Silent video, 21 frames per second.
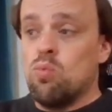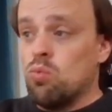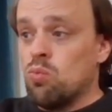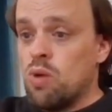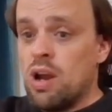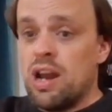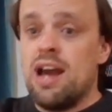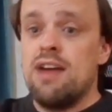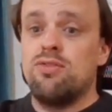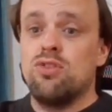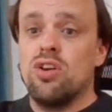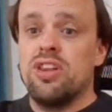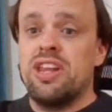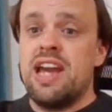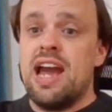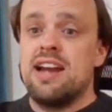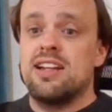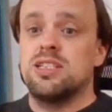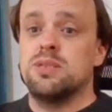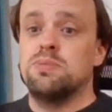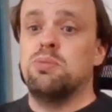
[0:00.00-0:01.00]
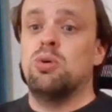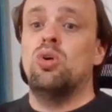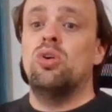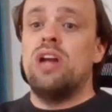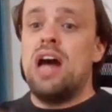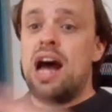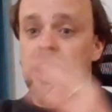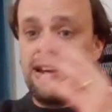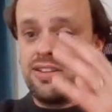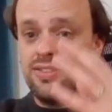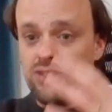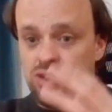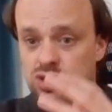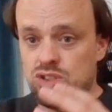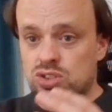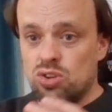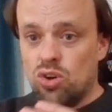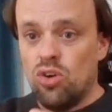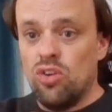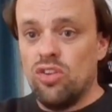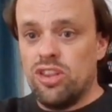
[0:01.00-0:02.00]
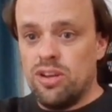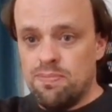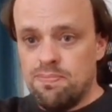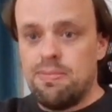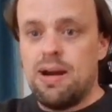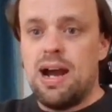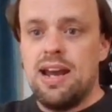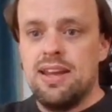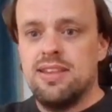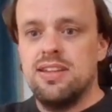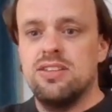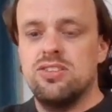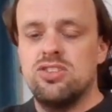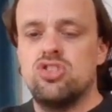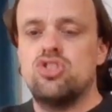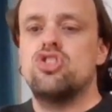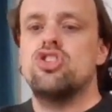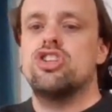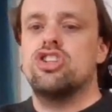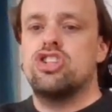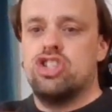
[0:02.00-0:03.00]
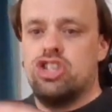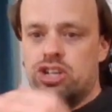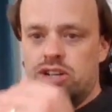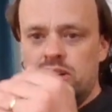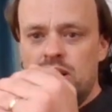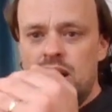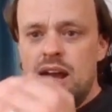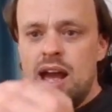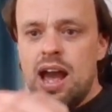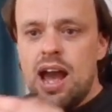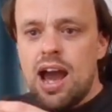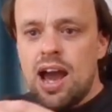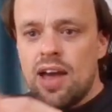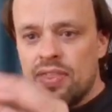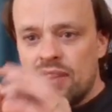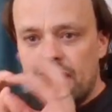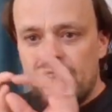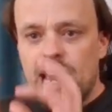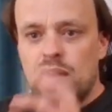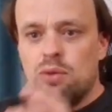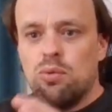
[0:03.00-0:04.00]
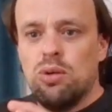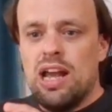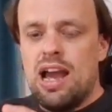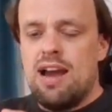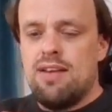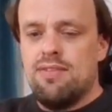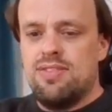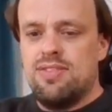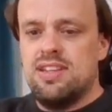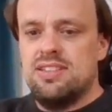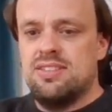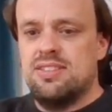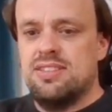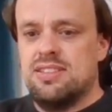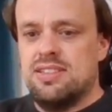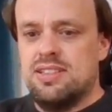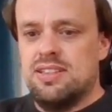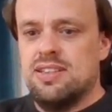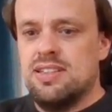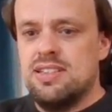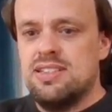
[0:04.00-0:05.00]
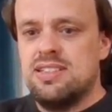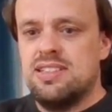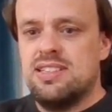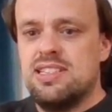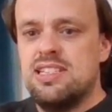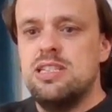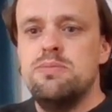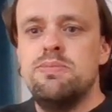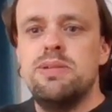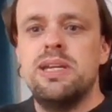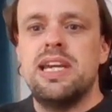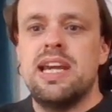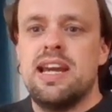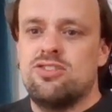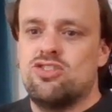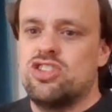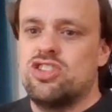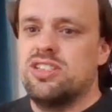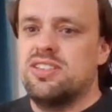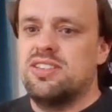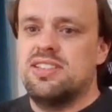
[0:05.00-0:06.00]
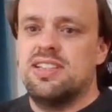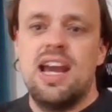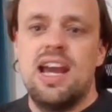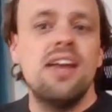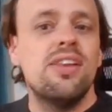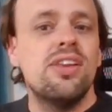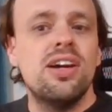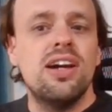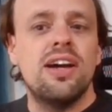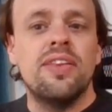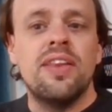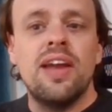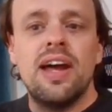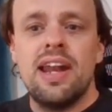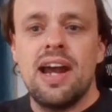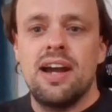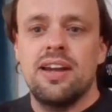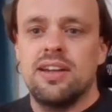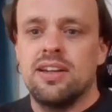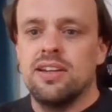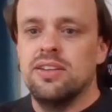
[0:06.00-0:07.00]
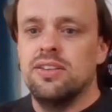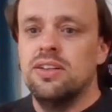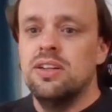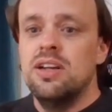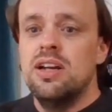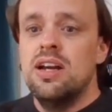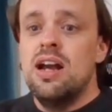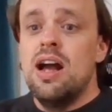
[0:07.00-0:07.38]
when I've got the export, I can sort them by the instruction, and then I will have these TB entries together, and then I can